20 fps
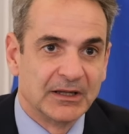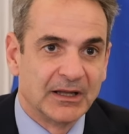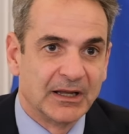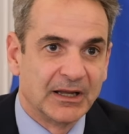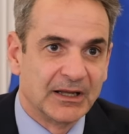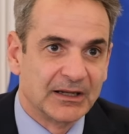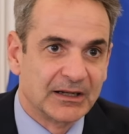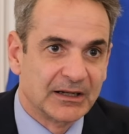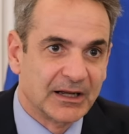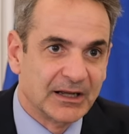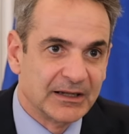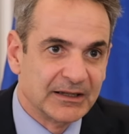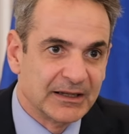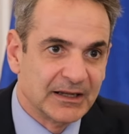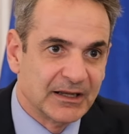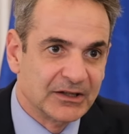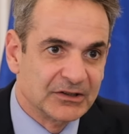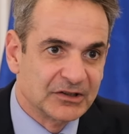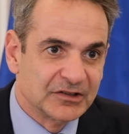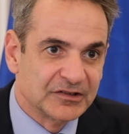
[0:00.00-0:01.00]
And I
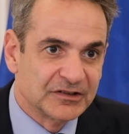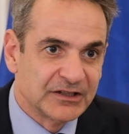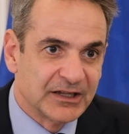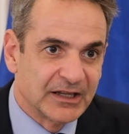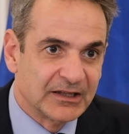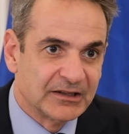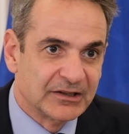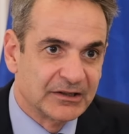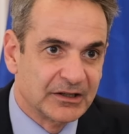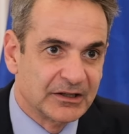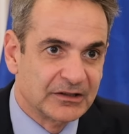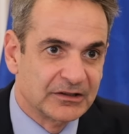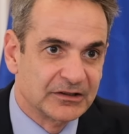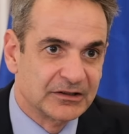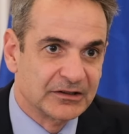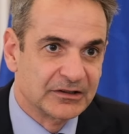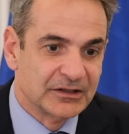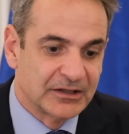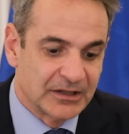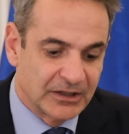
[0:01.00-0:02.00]
understand
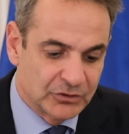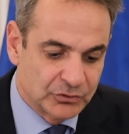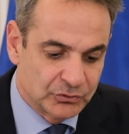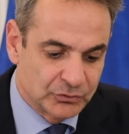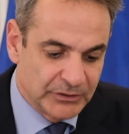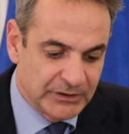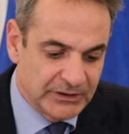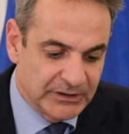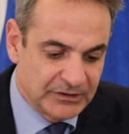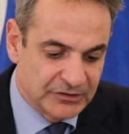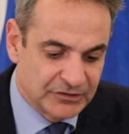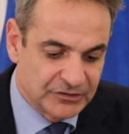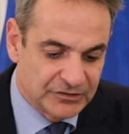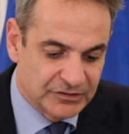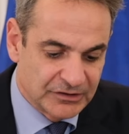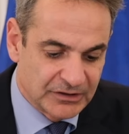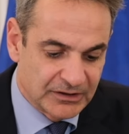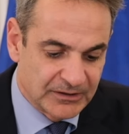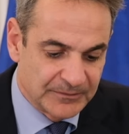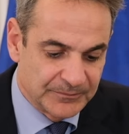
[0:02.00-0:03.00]
that countries
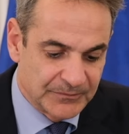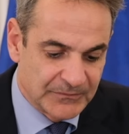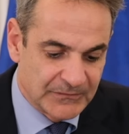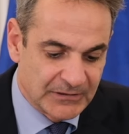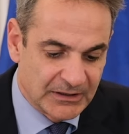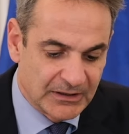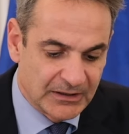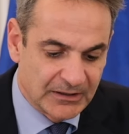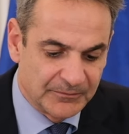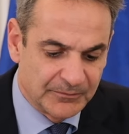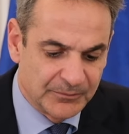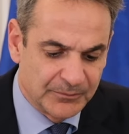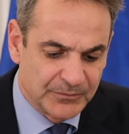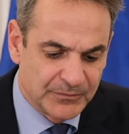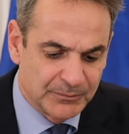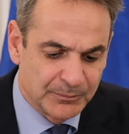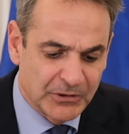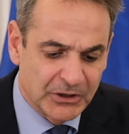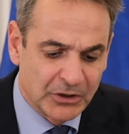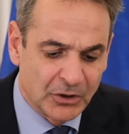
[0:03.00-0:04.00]
uh, uh,
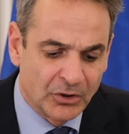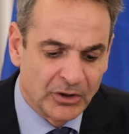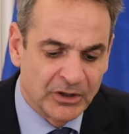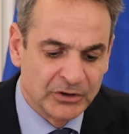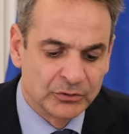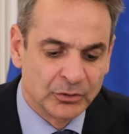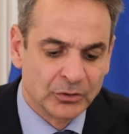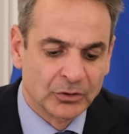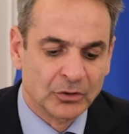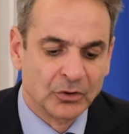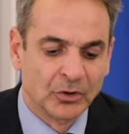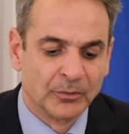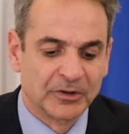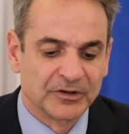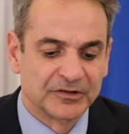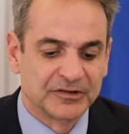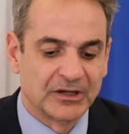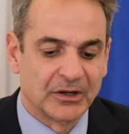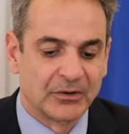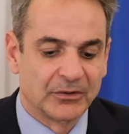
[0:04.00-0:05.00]
belonging to the global
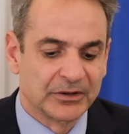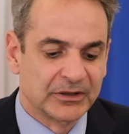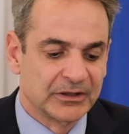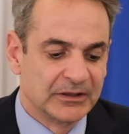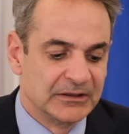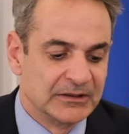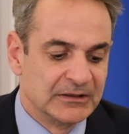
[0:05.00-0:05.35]
south